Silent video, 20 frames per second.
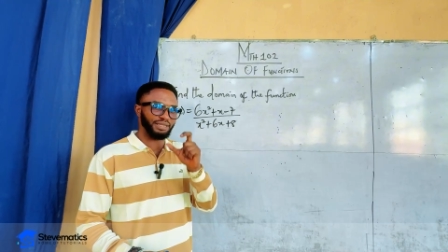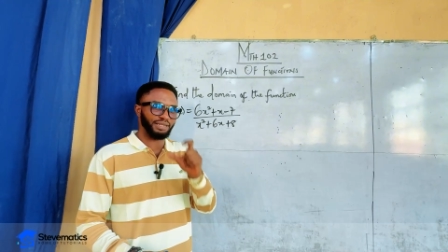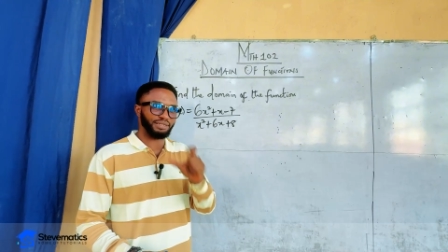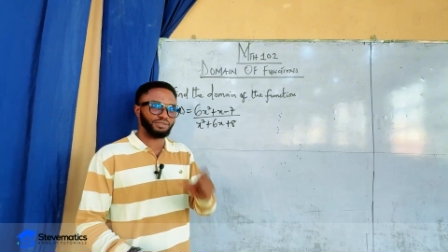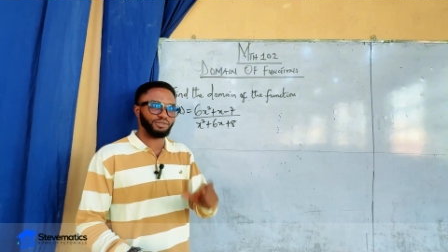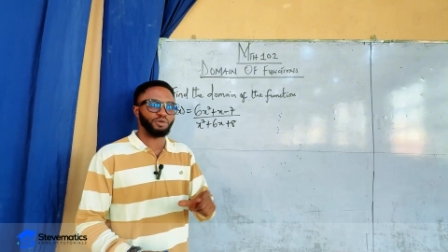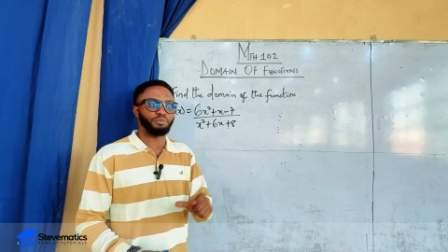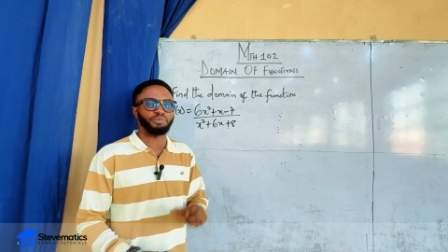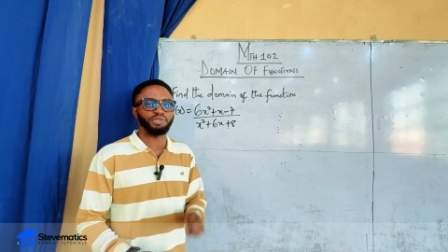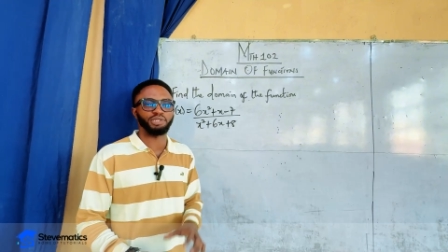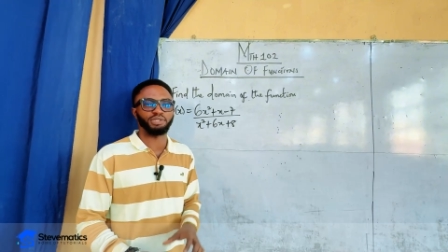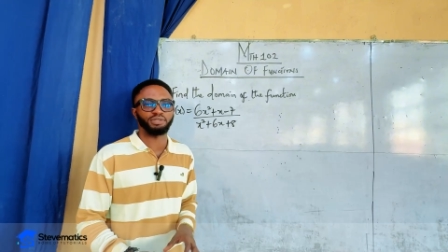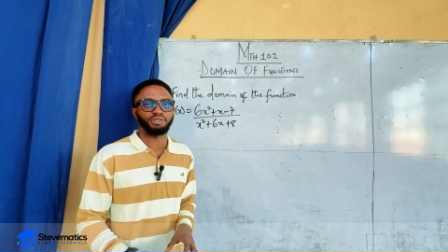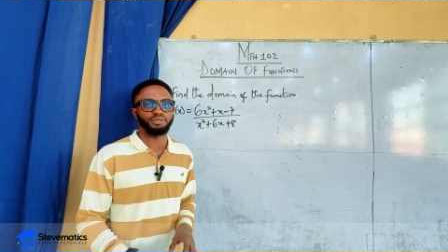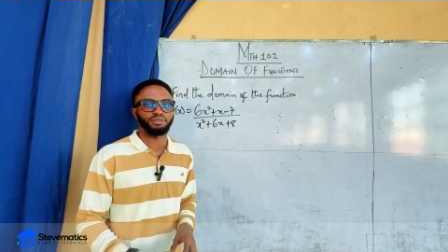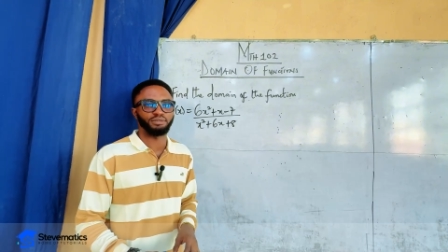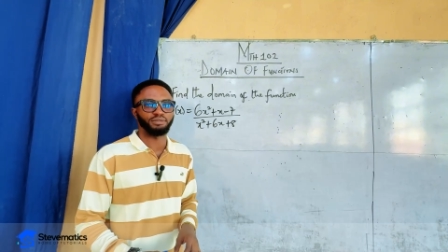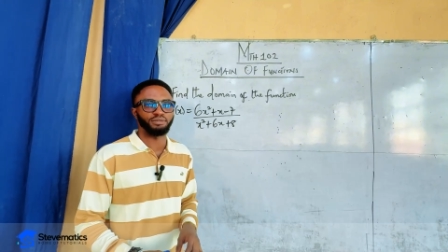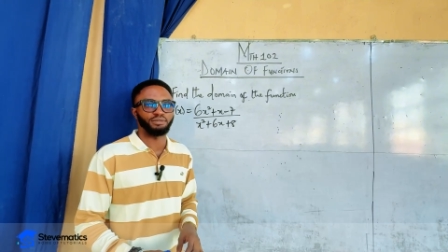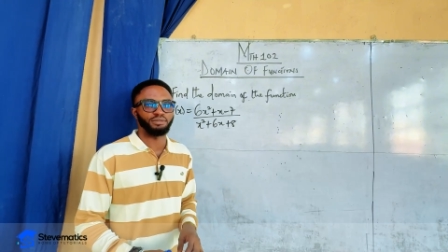that topic.
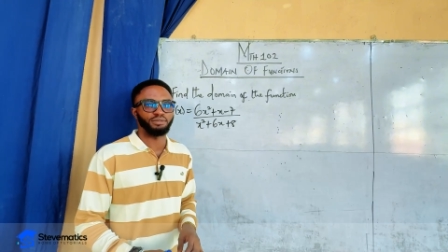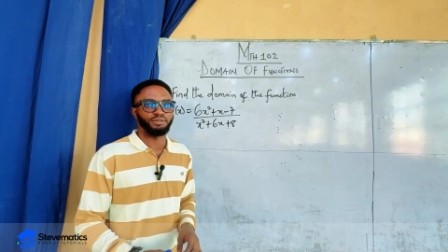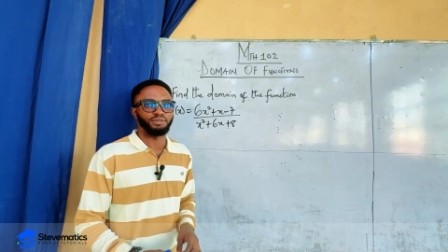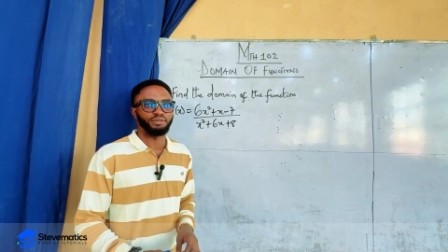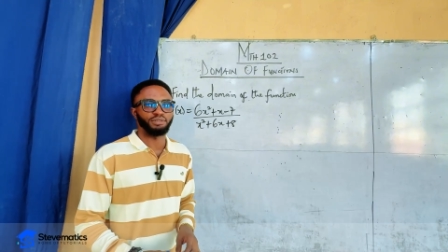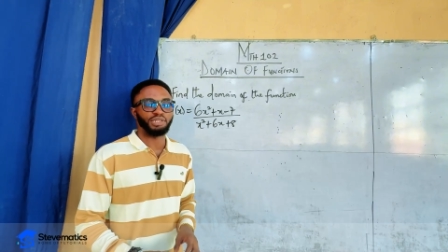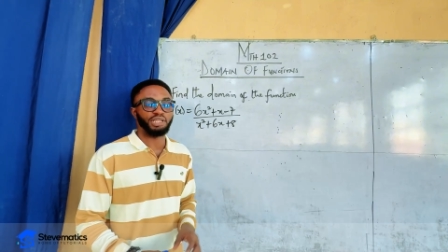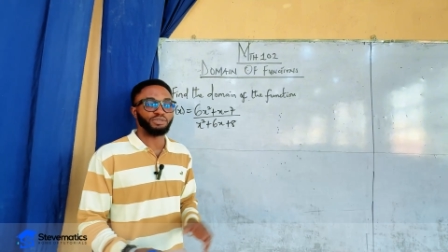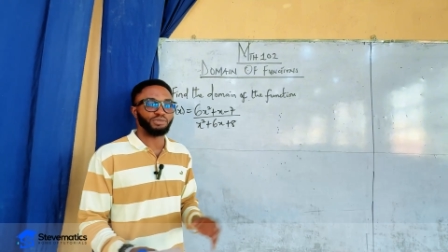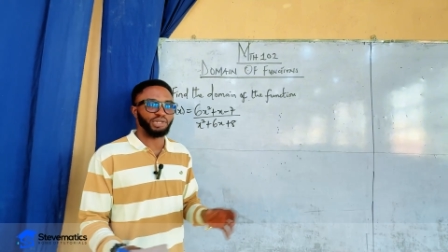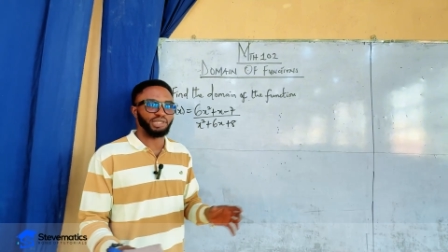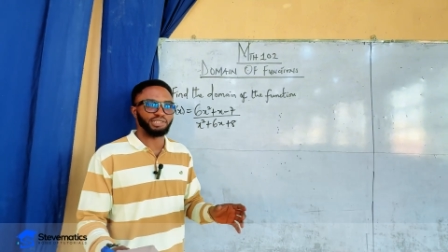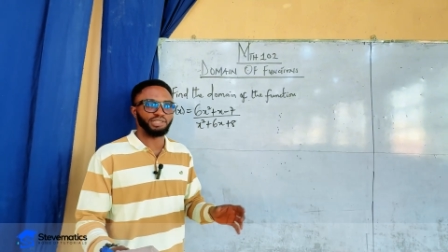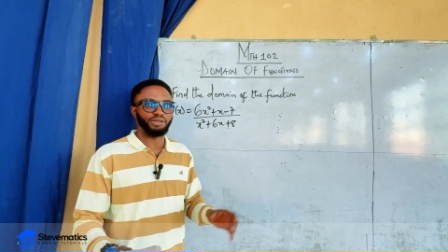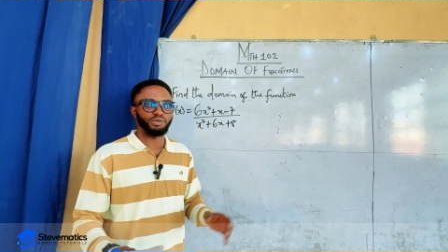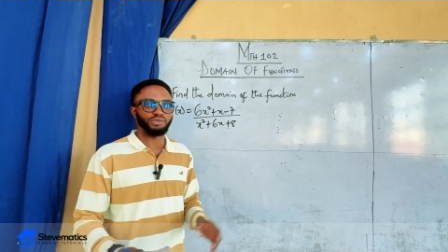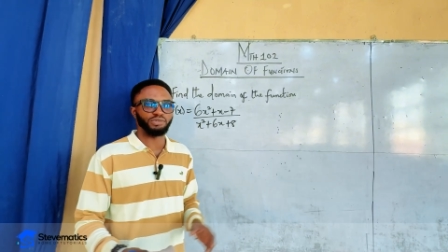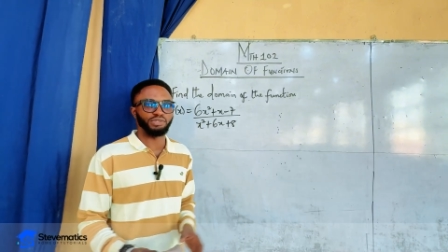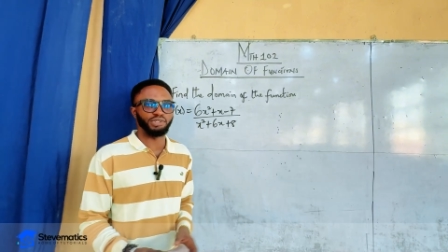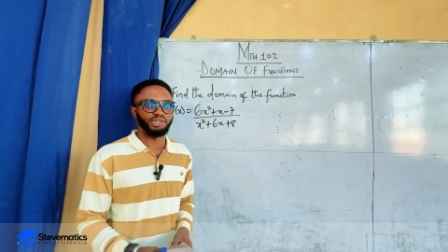That's what I
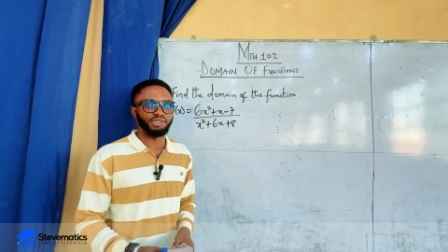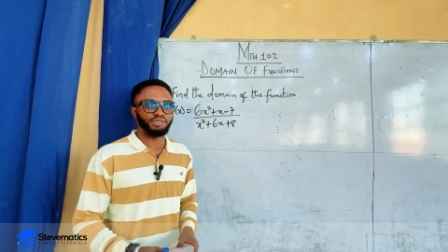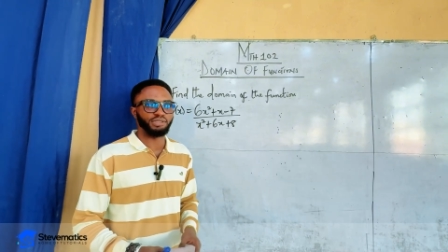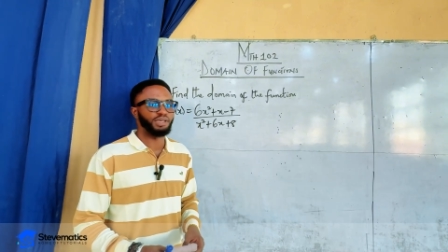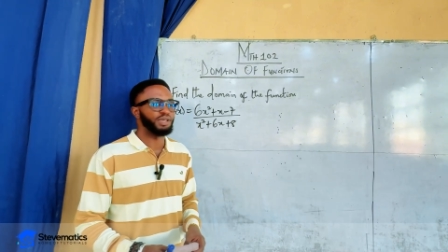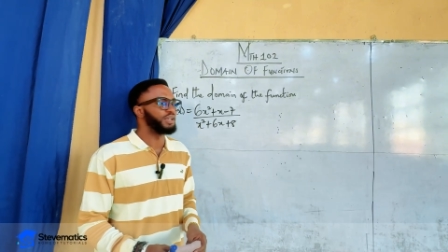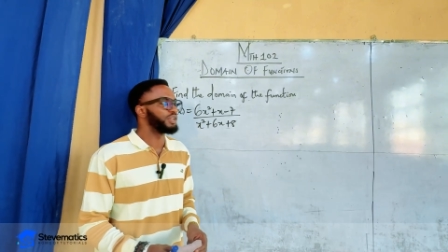tell students.